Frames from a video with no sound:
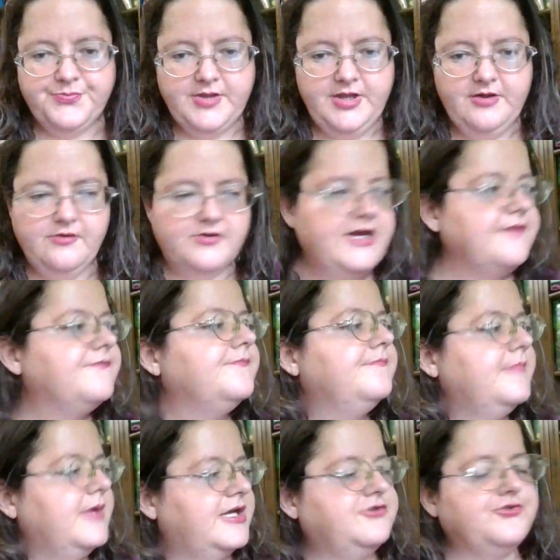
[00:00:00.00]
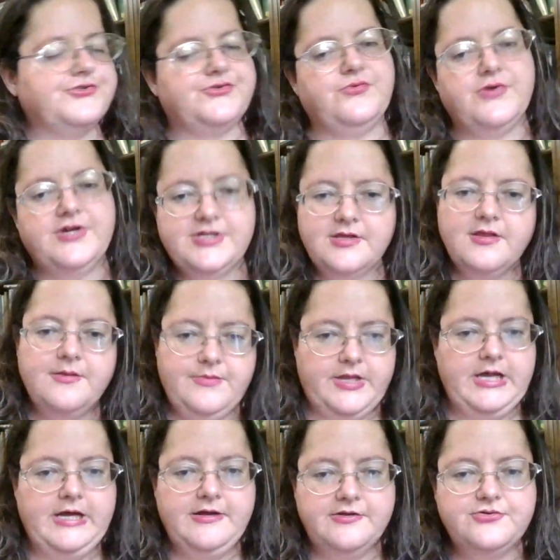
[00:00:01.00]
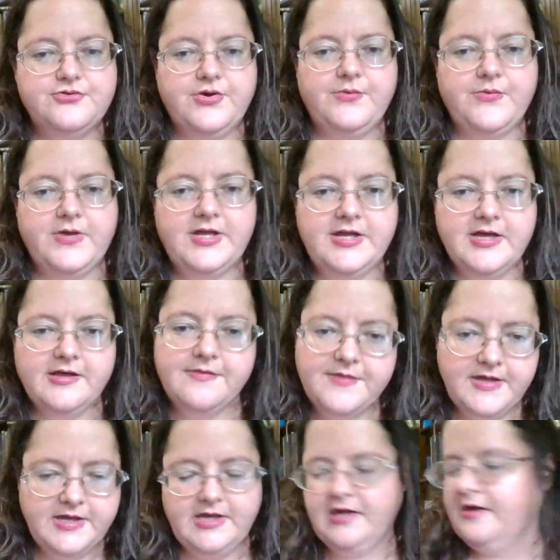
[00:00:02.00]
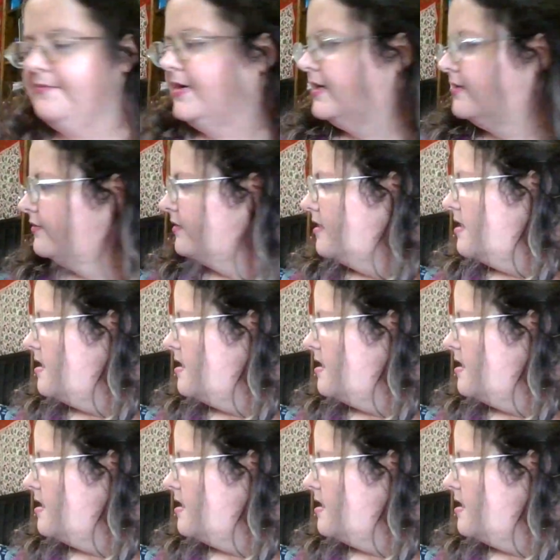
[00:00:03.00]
you know, have major stories in them that I enjoy reading and thinking about.